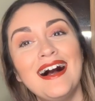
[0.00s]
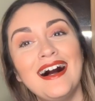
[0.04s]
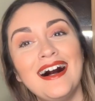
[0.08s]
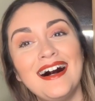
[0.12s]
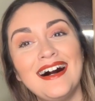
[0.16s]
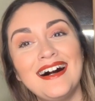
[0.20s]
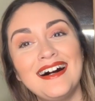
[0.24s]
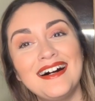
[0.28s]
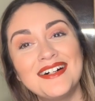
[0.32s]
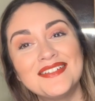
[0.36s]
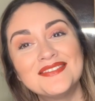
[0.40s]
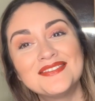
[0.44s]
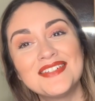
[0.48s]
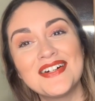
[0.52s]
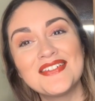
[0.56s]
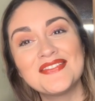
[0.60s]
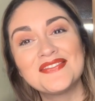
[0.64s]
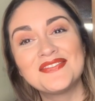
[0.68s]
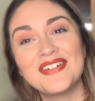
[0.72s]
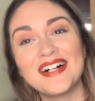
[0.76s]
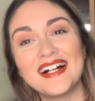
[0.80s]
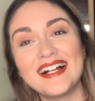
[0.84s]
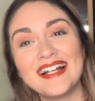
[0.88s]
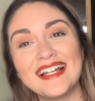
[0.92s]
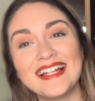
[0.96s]

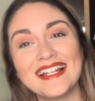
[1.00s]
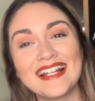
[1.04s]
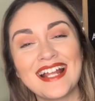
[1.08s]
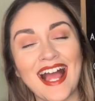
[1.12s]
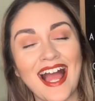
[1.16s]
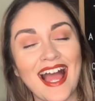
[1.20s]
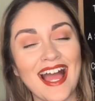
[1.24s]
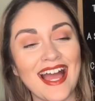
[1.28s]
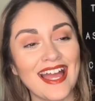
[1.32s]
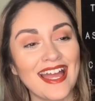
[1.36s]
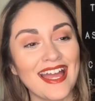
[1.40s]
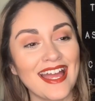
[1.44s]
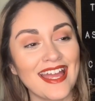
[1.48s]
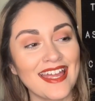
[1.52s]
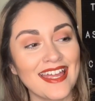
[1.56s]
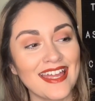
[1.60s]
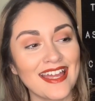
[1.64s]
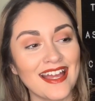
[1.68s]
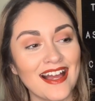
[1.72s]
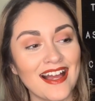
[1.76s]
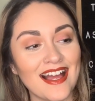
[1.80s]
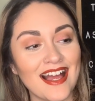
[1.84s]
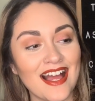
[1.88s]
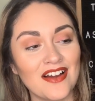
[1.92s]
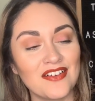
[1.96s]
But
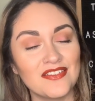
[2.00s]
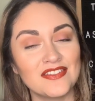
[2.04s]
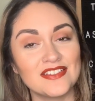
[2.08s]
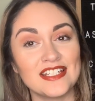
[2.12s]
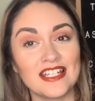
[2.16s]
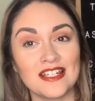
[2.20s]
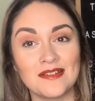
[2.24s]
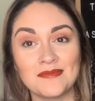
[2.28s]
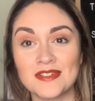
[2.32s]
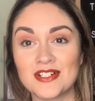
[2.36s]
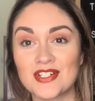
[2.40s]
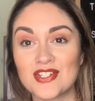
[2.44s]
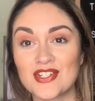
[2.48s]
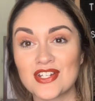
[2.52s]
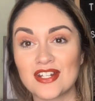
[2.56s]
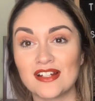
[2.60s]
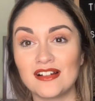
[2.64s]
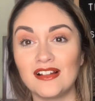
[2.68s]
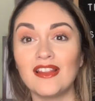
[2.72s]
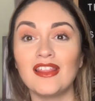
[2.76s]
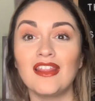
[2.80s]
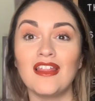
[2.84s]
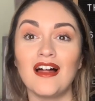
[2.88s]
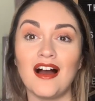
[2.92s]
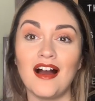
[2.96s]
I have damaged it a
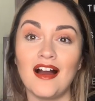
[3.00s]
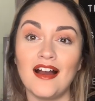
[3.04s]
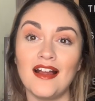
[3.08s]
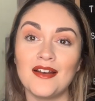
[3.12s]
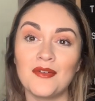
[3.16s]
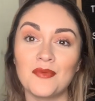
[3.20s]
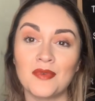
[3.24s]
lot.